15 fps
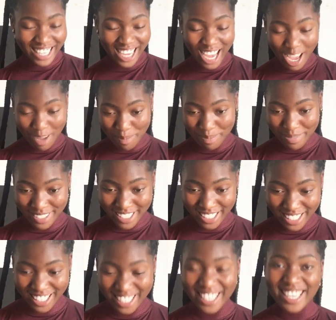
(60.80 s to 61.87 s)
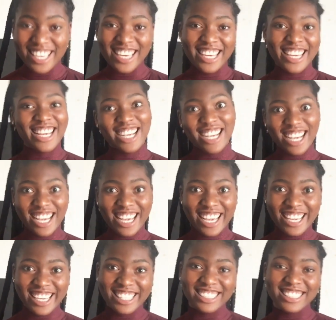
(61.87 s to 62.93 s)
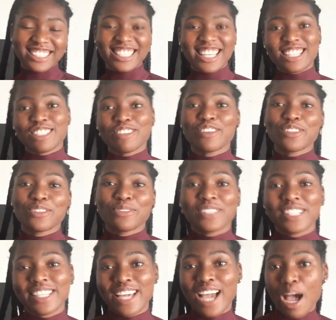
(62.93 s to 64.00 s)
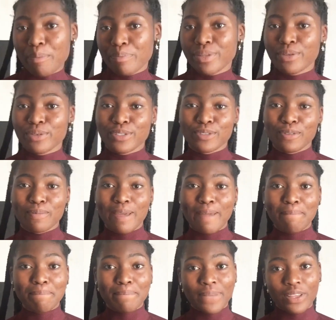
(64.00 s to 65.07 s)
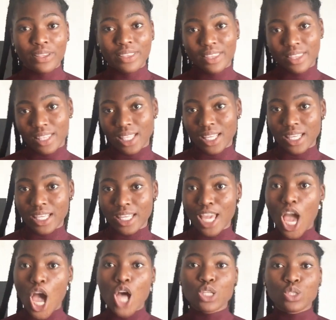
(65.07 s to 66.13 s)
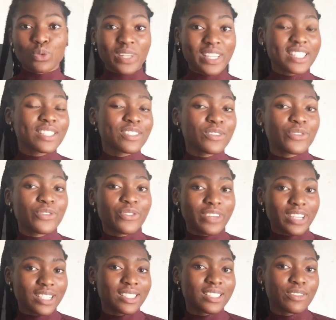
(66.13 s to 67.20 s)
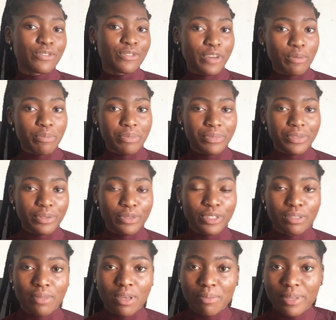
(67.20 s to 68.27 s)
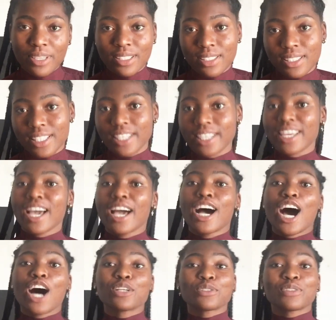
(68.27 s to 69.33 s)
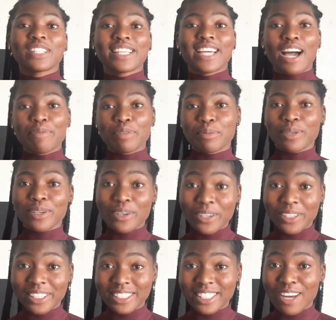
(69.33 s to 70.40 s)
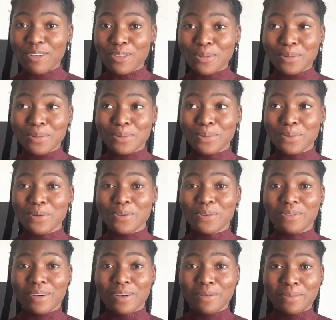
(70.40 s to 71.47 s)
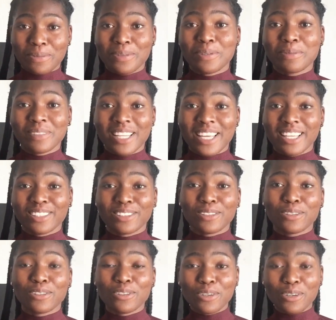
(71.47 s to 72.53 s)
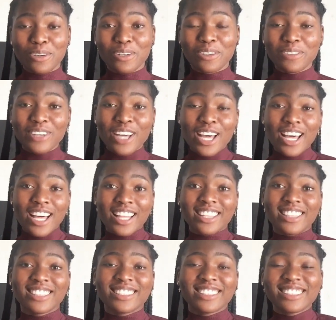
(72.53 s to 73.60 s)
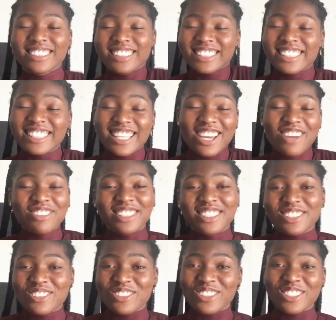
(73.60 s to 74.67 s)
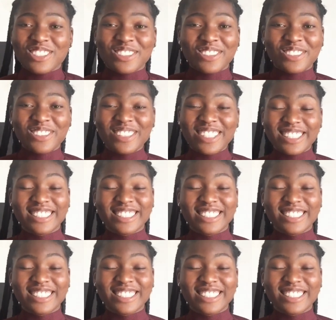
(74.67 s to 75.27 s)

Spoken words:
happy? Guys, the last time I was really happy was on my birthday. 21st February was my birthday. I was really happy because I was so overwhelmed. Like the love, everything was so,